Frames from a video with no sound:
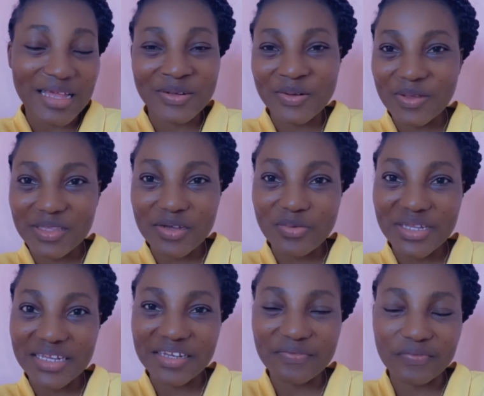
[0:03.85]
another
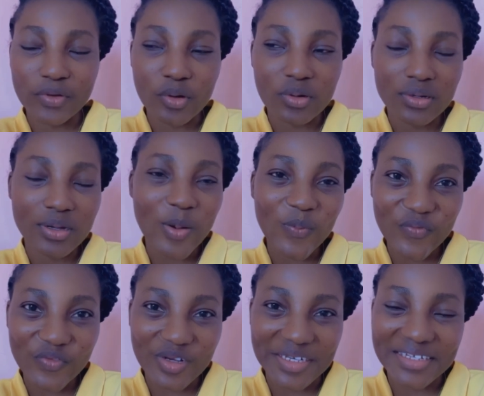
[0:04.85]
weekly vlog,
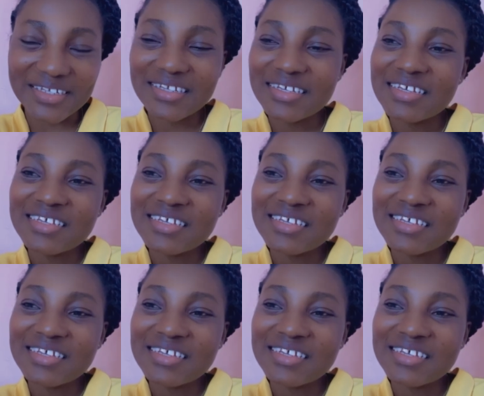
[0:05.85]
hopefully.